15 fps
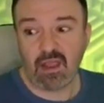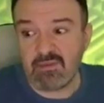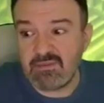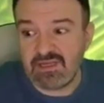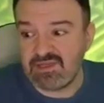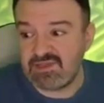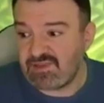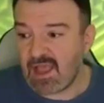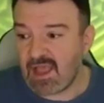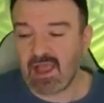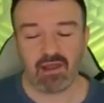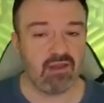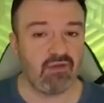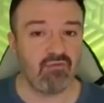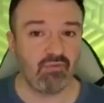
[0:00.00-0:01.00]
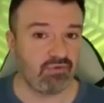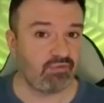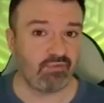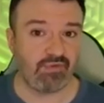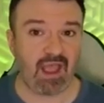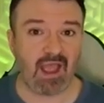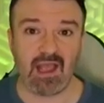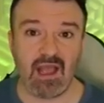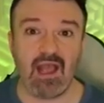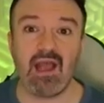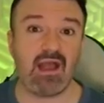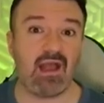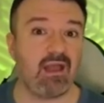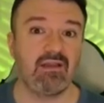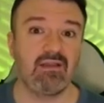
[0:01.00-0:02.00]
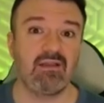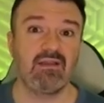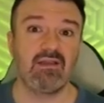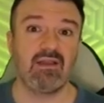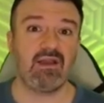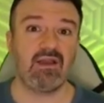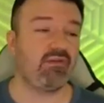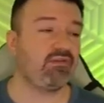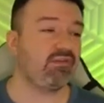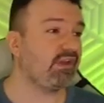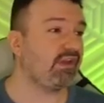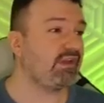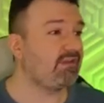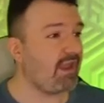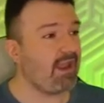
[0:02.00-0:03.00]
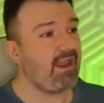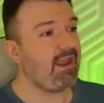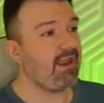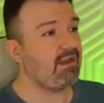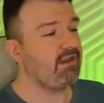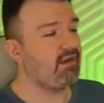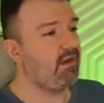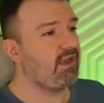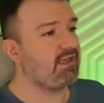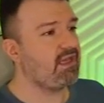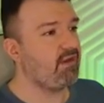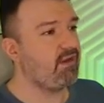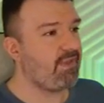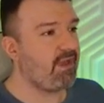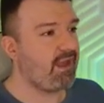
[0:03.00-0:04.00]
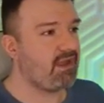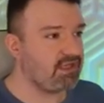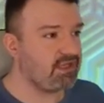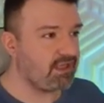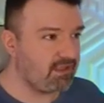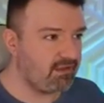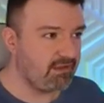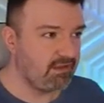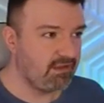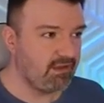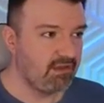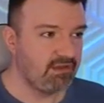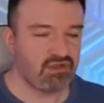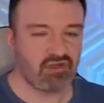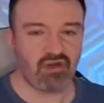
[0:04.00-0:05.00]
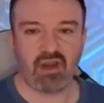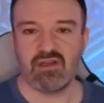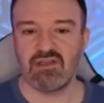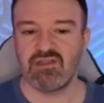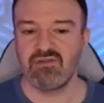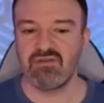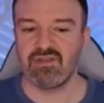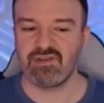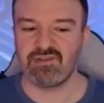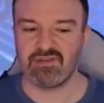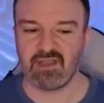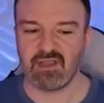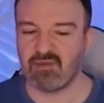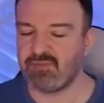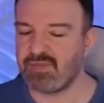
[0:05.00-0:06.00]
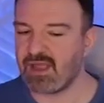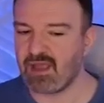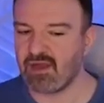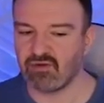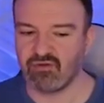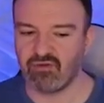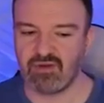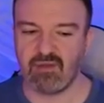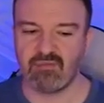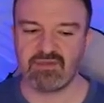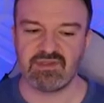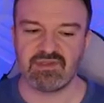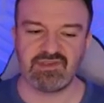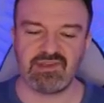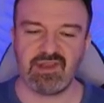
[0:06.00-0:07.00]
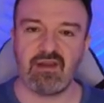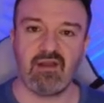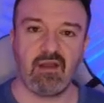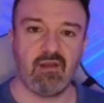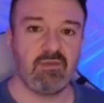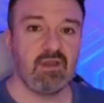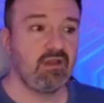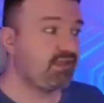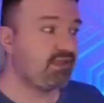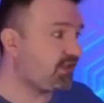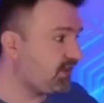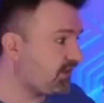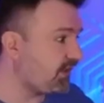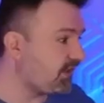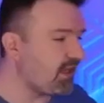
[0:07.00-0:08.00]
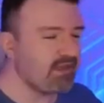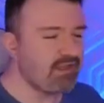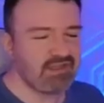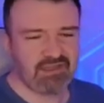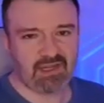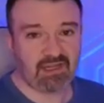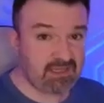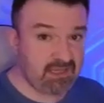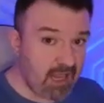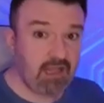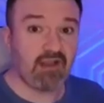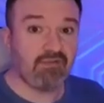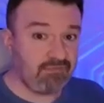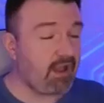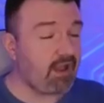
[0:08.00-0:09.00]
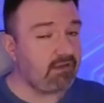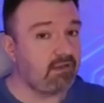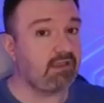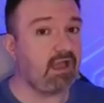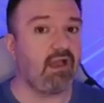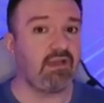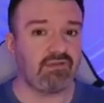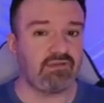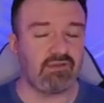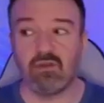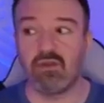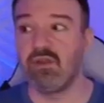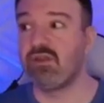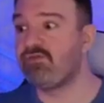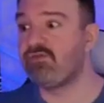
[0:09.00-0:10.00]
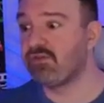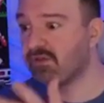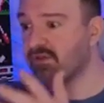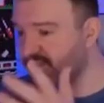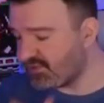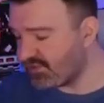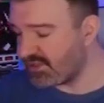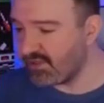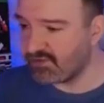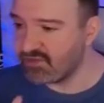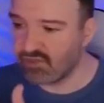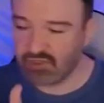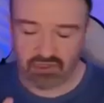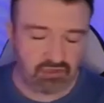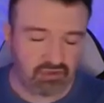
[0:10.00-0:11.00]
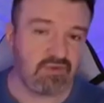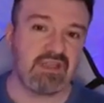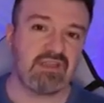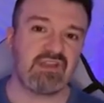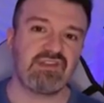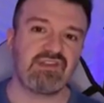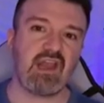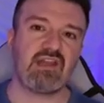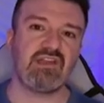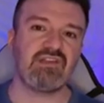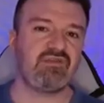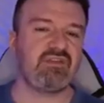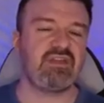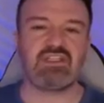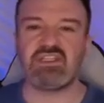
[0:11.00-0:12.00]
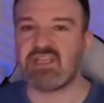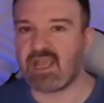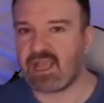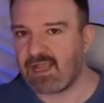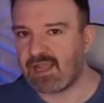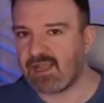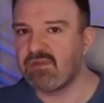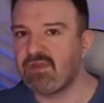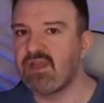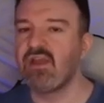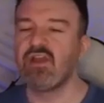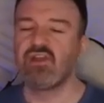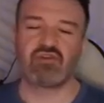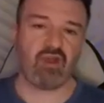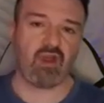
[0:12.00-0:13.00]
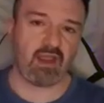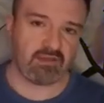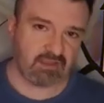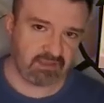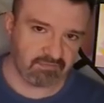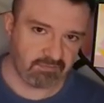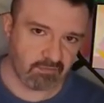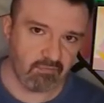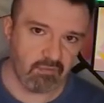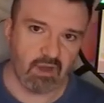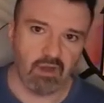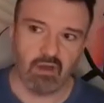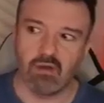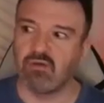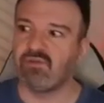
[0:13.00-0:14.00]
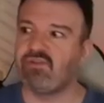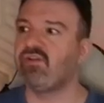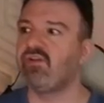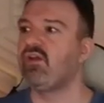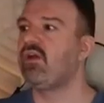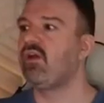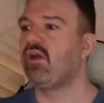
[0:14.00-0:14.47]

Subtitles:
I mean, it was that hot. And I was like, dang, you know, I can't imagine trying to do this in like a bad or cramped setup. This is like a techophile console. If you're going to sit there and you're going to tweak the settings of each game, try the different modes,